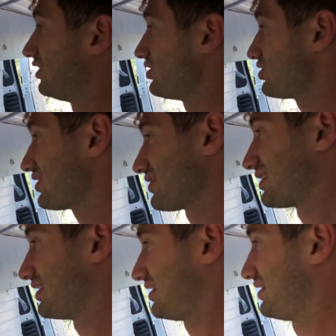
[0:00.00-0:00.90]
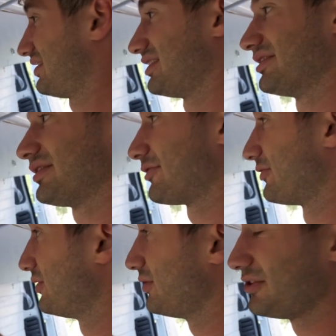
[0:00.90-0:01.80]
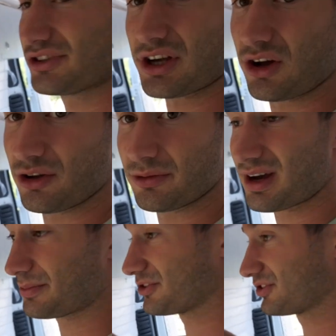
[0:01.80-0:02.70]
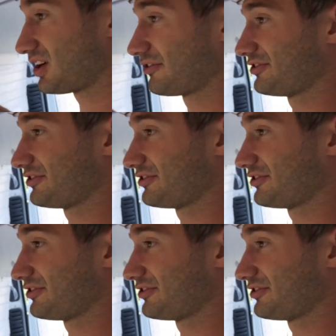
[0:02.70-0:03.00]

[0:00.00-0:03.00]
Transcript: just for food, salt, pepper stuff,